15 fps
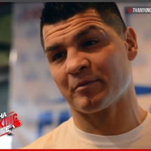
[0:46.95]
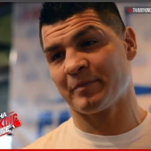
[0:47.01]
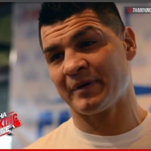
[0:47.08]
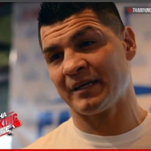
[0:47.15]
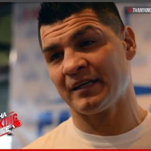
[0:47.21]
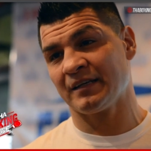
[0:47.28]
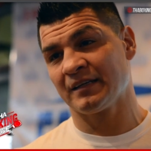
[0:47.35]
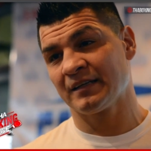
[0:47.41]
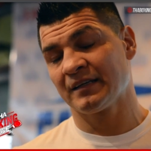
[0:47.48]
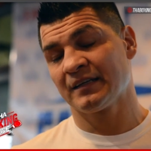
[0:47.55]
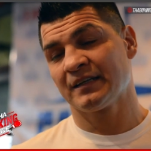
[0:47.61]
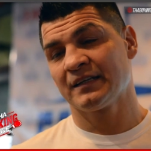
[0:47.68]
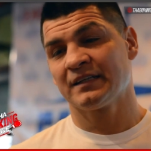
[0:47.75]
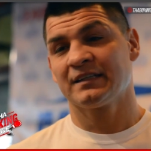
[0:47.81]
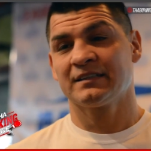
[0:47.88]
to be
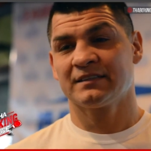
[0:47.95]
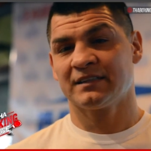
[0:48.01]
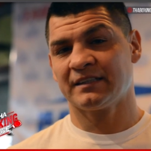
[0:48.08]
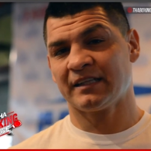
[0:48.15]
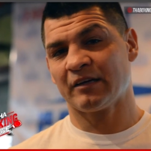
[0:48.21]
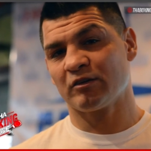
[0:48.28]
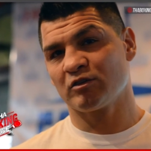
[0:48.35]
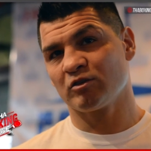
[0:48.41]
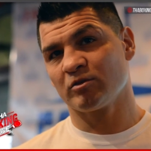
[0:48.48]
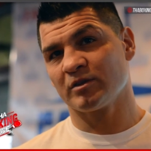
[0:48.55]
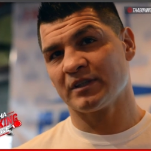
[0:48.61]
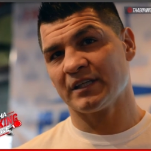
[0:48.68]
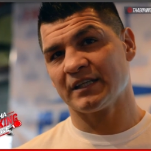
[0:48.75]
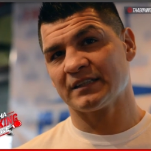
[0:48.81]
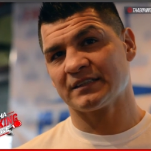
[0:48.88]
that they were
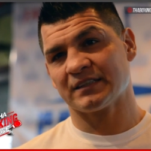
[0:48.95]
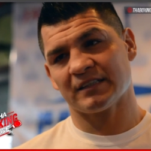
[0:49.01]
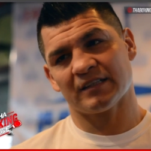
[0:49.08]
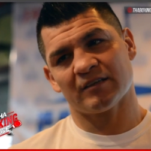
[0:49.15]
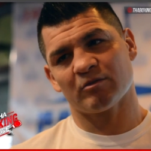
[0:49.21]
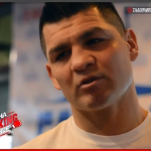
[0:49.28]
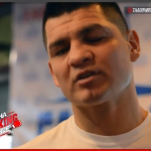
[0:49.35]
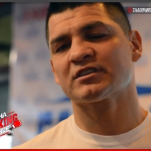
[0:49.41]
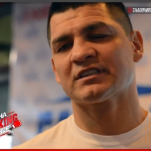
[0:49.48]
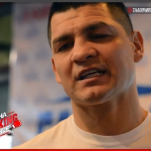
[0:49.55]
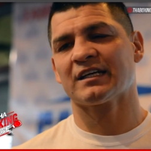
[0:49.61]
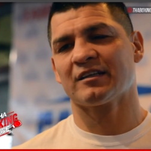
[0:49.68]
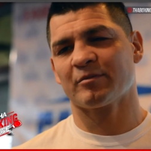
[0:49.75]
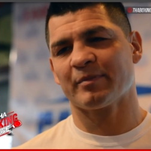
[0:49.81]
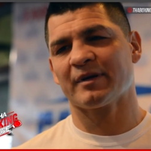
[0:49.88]
doing this, and uh, we're
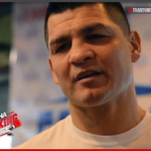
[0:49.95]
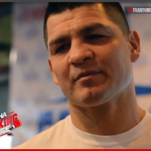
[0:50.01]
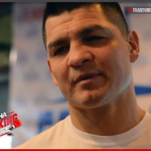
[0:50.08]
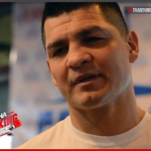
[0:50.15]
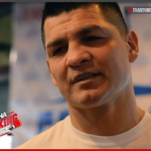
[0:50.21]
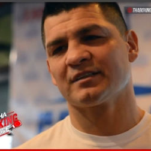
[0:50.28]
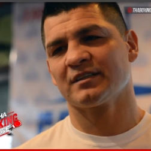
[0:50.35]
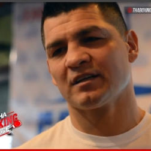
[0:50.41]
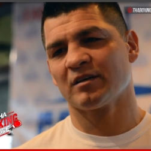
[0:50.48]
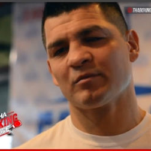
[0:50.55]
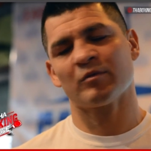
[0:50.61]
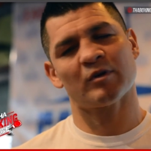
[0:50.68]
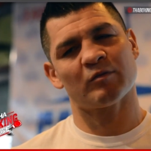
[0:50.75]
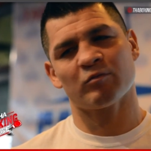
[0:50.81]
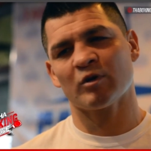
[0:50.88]
excited about it, man. I'm, i